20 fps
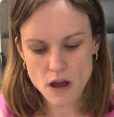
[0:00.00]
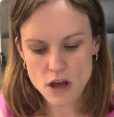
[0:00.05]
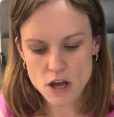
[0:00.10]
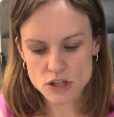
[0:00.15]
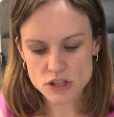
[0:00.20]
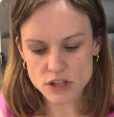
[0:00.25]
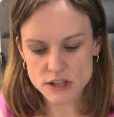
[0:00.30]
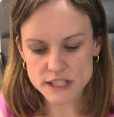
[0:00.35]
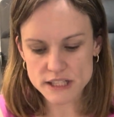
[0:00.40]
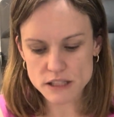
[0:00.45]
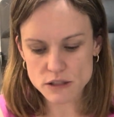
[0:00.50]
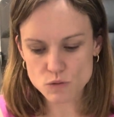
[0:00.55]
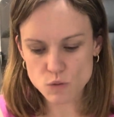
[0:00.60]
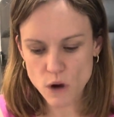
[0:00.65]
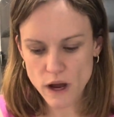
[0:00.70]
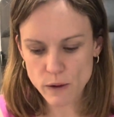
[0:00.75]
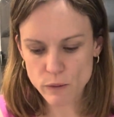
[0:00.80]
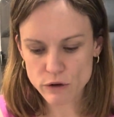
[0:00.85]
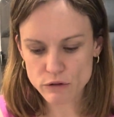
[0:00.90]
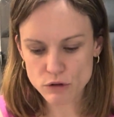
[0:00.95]
So this is
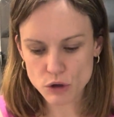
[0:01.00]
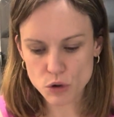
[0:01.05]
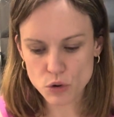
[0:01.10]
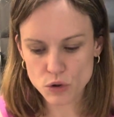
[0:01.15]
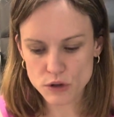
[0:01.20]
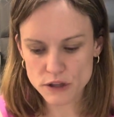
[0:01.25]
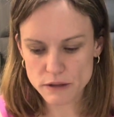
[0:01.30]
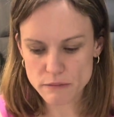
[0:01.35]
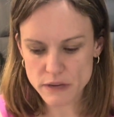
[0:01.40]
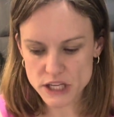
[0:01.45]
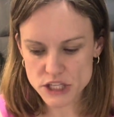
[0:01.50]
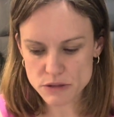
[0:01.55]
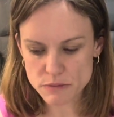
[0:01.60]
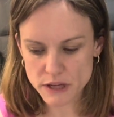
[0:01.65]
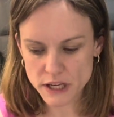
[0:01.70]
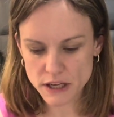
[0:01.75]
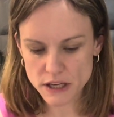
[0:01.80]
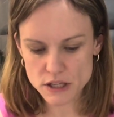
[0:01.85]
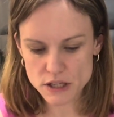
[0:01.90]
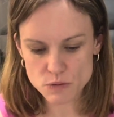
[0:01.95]
why we record the
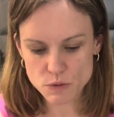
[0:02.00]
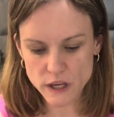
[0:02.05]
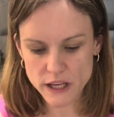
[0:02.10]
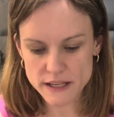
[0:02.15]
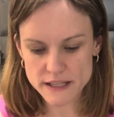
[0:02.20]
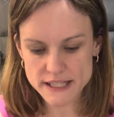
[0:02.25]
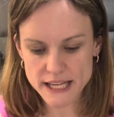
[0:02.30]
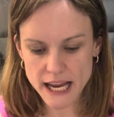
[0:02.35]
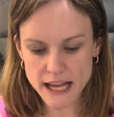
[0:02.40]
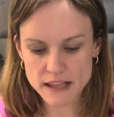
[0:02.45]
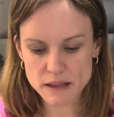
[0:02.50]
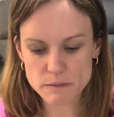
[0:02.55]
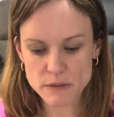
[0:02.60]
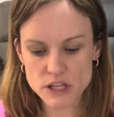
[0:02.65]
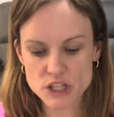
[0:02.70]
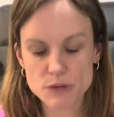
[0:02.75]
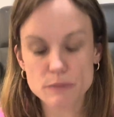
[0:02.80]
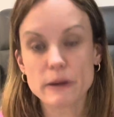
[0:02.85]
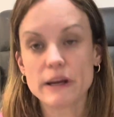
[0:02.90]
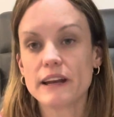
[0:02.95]
measurement, because we can take the
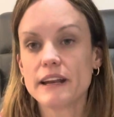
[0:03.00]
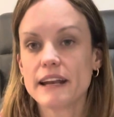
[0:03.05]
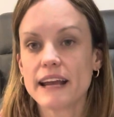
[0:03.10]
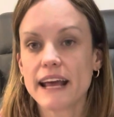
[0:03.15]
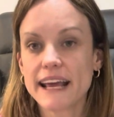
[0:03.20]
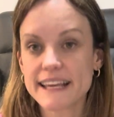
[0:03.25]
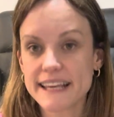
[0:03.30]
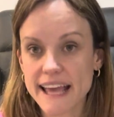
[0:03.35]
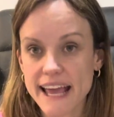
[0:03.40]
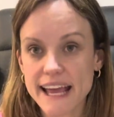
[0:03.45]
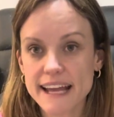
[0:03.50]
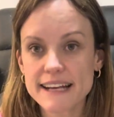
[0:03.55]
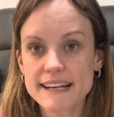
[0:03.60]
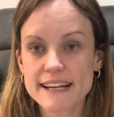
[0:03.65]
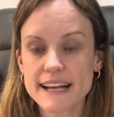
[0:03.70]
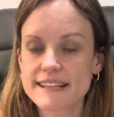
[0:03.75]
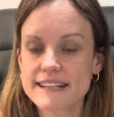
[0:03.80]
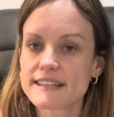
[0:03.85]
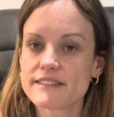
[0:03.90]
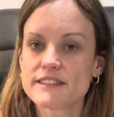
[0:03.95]
measurement again,
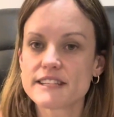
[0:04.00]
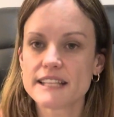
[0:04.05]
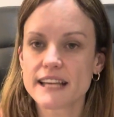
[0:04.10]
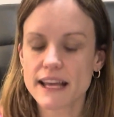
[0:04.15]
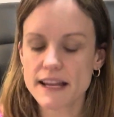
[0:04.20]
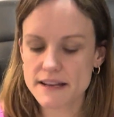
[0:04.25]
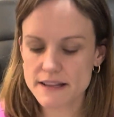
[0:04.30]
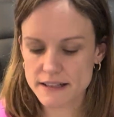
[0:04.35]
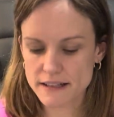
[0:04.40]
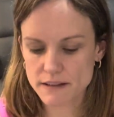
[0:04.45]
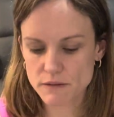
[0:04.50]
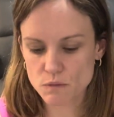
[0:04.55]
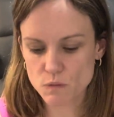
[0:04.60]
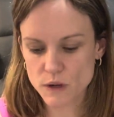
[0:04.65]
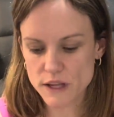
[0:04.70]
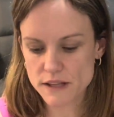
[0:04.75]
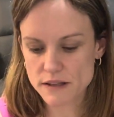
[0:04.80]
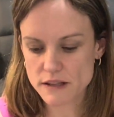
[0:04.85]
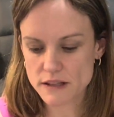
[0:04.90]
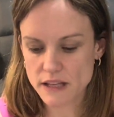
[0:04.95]
as I've said,
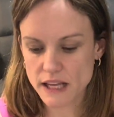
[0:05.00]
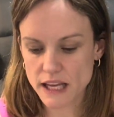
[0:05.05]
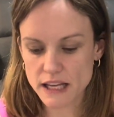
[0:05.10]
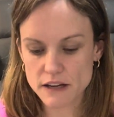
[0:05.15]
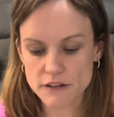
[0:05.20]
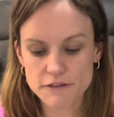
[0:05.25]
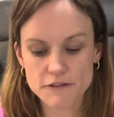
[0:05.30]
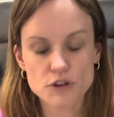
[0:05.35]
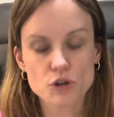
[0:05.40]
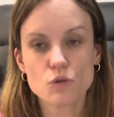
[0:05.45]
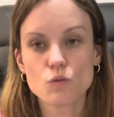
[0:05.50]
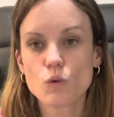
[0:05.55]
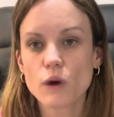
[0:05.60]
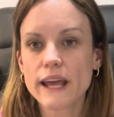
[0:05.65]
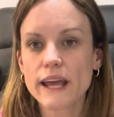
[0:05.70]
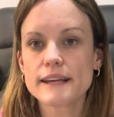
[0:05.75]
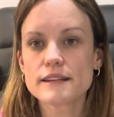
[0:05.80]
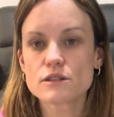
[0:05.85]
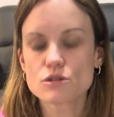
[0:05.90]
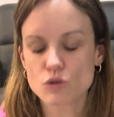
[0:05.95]
within a few
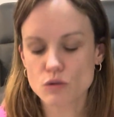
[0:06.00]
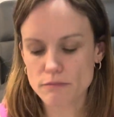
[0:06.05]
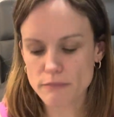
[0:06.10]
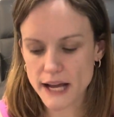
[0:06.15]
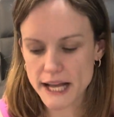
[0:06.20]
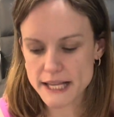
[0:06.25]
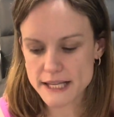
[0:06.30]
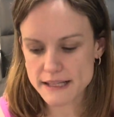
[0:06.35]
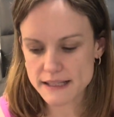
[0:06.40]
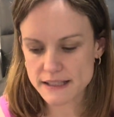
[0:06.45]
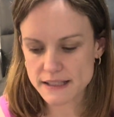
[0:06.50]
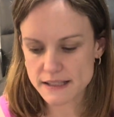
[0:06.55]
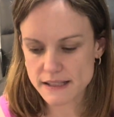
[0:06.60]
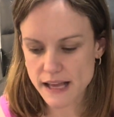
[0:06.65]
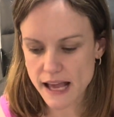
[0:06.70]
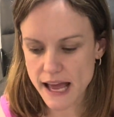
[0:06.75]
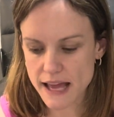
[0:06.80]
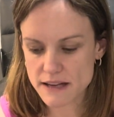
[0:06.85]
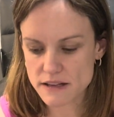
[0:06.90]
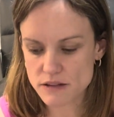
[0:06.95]
weeks or months
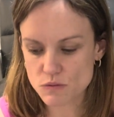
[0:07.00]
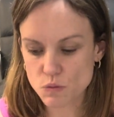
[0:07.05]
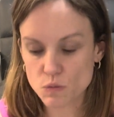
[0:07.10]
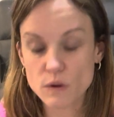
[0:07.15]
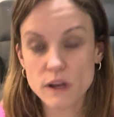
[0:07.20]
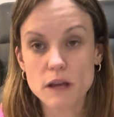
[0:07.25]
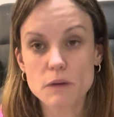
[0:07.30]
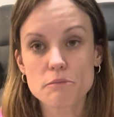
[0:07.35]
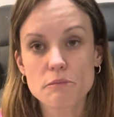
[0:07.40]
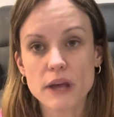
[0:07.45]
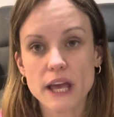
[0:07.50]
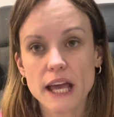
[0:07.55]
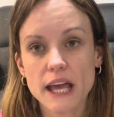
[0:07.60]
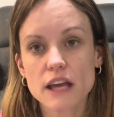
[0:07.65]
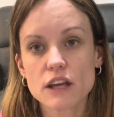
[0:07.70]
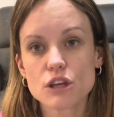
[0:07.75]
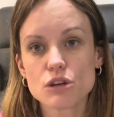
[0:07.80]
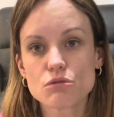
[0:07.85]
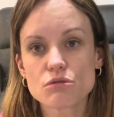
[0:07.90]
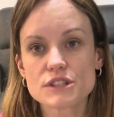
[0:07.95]
and compare
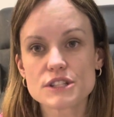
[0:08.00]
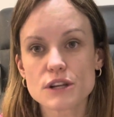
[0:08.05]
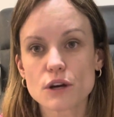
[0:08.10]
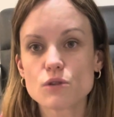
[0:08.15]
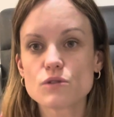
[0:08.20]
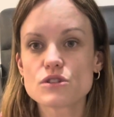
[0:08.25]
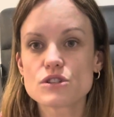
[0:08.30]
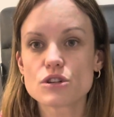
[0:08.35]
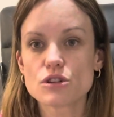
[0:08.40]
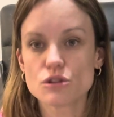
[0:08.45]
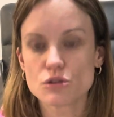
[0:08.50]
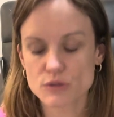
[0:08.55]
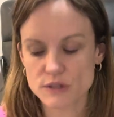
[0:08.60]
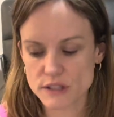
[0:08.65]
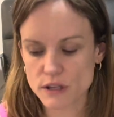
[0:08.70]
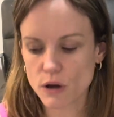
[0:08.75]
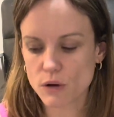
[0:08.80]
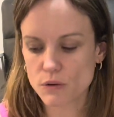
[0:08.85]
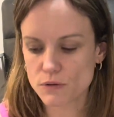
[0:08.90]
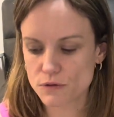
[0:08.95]
your results to
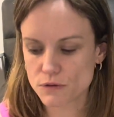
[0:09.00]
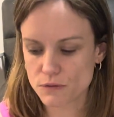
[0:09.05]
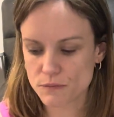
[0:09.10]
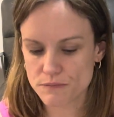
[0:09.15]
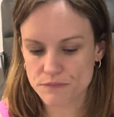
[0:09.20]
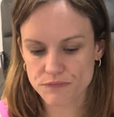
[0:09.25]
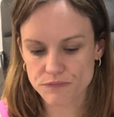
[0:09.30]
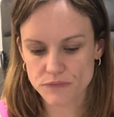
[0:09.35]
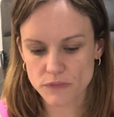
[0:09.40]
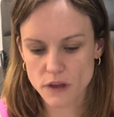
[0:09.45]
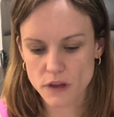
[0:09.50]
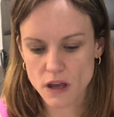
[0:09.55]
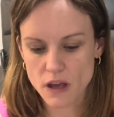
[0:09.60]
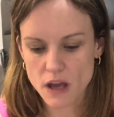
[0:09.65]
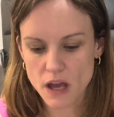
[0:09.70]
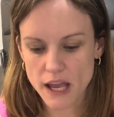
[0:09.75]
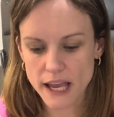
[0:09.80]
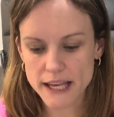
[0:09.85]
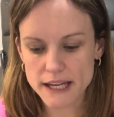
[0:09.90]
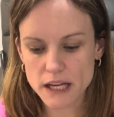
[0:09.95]
yourself.
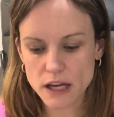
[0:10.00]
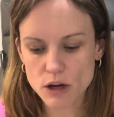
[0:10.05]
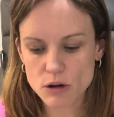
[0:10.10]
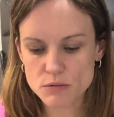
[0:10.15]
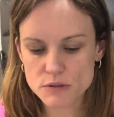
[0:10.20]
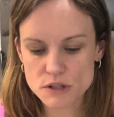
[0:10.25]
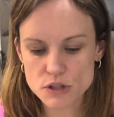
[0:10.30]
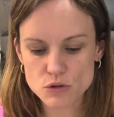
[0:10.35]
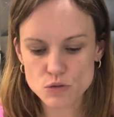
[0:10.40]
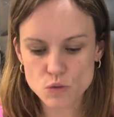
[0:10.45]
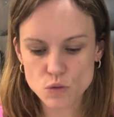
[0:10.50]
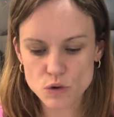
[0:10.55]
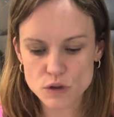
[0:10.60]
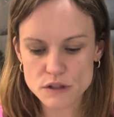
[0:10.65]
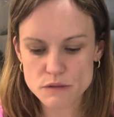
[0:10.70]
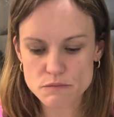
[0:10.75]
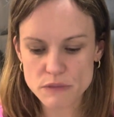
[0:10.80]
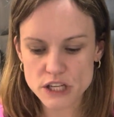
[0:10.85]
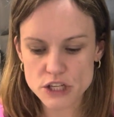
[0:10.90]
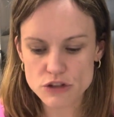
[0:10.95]
It helps towards
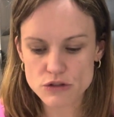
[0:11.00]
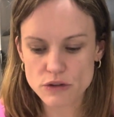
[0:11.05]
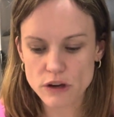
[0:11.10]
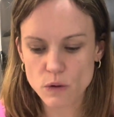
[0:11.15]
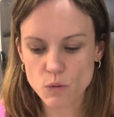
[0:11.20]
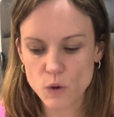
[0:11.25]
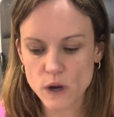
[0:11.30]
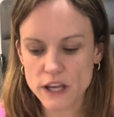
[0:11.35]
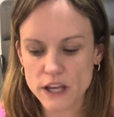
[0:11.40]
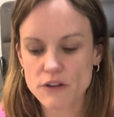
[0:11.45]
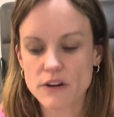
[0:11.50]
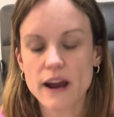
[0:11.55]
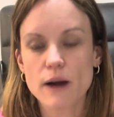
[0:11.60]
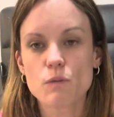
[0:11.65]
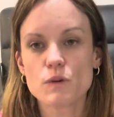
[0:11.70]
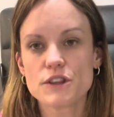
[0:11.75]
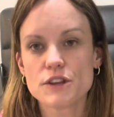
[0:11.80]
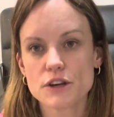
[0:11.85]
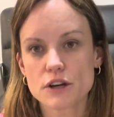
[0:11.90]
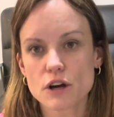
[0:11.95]
measuring where you're at
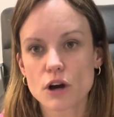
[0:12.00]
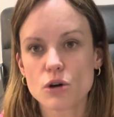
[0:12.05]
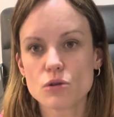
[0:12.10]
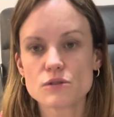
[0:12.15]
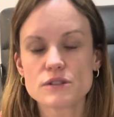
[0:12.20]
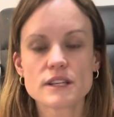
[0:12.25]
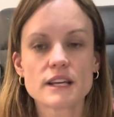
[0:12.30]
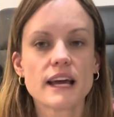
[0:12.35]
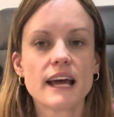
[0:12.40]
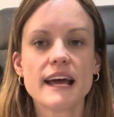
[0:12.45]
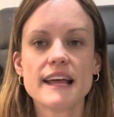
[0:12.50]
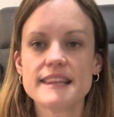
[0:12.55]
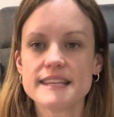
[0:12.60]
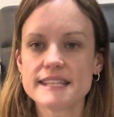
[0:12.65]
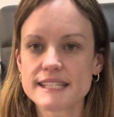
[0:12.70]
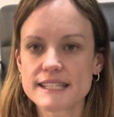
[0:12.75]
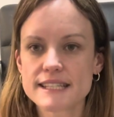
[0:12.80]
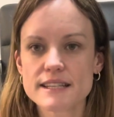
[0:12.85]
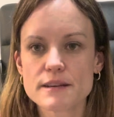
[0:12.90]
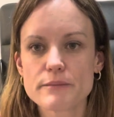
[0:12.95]
with your goals. This
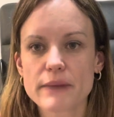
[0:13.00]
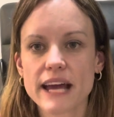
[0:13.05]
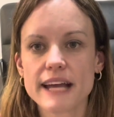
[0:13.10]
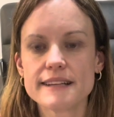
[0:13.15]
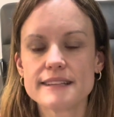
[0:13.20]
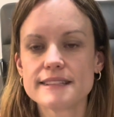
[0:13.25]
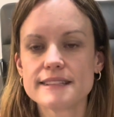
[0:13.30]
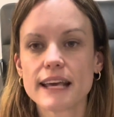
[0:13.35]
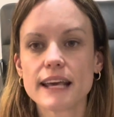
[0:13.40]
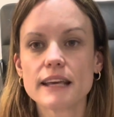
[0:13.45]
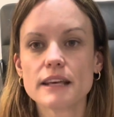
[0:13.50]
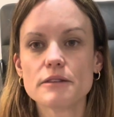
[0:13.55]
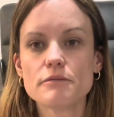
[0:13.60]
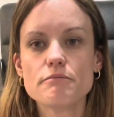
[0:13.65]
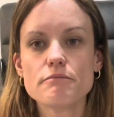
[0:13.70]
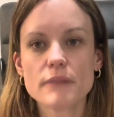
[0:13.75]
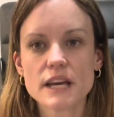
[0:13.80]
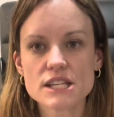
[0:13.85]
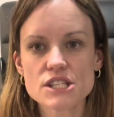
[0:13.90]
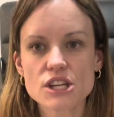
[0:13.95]
is the main thing.
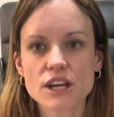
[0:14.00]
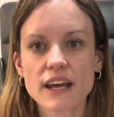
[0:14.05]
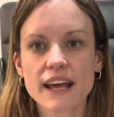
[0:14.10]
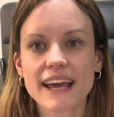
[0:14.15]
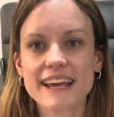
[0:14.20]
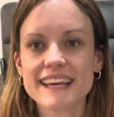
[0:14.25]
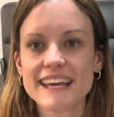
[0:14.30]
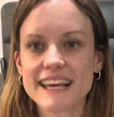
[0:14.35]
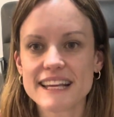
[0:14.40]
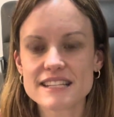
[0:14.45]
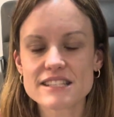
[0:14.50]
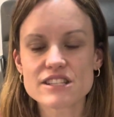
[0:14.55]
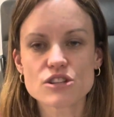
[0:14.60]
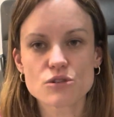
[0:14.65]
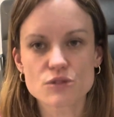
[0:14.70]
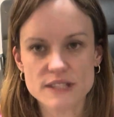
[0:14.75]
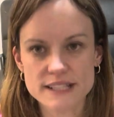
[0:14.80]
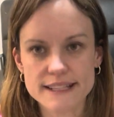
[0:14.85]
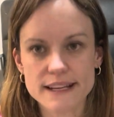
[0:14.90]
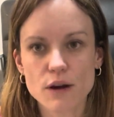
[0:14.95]
Measure against
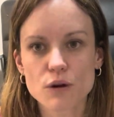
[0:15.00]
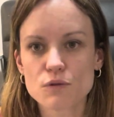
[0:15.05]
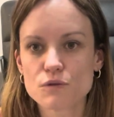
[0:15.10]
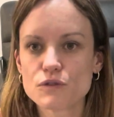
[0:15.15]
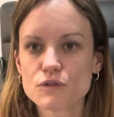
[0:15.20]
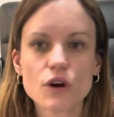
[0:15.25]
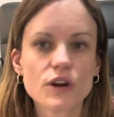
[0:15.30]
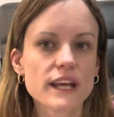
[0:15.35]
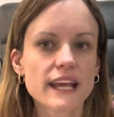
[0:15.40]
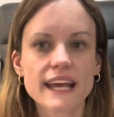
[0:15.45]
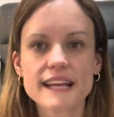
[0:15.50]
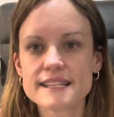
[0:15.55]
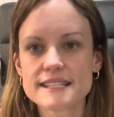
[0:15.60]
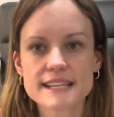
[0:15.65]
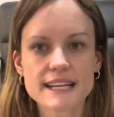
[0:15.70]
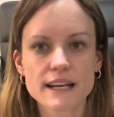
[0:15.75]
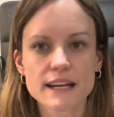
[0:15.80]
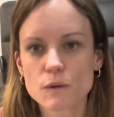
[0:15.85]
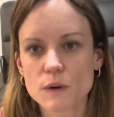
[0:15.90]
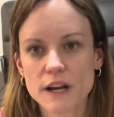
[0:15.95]
yourself, not against
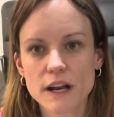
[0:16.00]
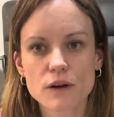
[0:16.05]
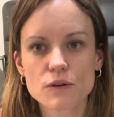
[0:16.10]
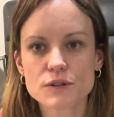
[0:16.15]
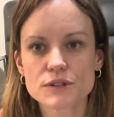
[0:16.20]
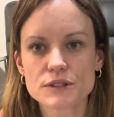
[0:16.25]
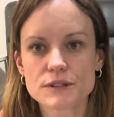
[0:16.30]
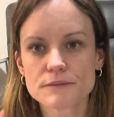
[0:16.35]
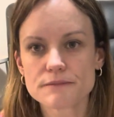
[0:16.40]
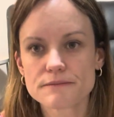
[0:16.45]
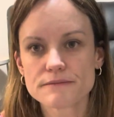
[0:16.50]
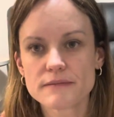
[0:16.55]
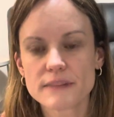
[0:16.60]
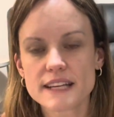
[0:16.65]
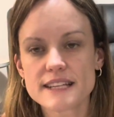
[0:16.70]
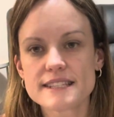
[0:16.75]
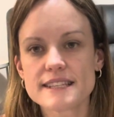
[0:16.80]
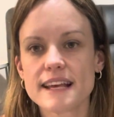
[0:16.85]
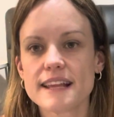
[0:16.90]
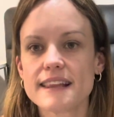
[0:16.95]
anyone else,
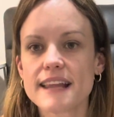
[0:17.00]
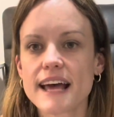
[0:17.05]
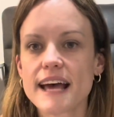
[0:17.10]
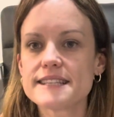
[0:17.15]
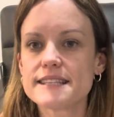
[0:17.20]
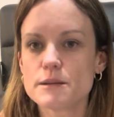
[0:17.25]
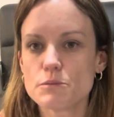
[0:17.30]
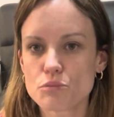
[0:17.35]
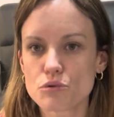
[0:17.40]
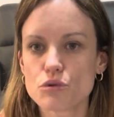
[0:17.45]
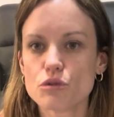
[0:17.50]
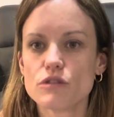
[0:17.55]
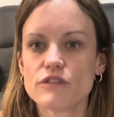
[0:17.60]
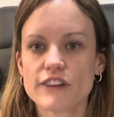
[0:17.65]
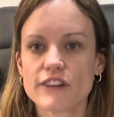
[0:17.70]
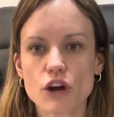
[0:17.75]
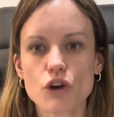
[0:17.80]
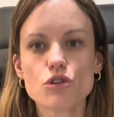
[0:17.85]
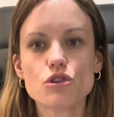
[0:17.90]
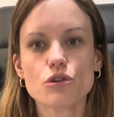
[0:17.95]
because then that's
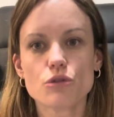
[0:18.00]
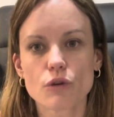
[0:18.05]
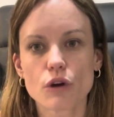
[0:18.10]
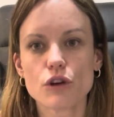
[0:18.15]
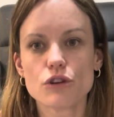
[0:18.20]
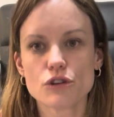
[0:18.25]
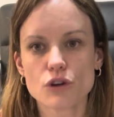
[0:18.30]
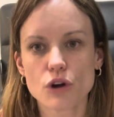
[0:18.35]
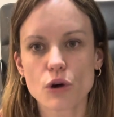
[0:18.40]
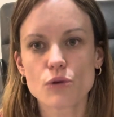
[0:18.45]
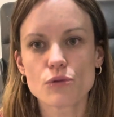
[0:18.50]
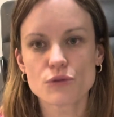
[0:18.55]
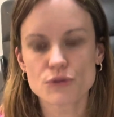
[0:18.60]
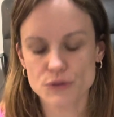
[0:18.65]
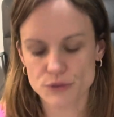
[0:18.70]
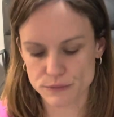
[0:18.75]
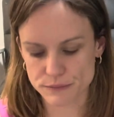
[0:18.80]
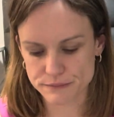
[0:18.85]
improving on your own goals.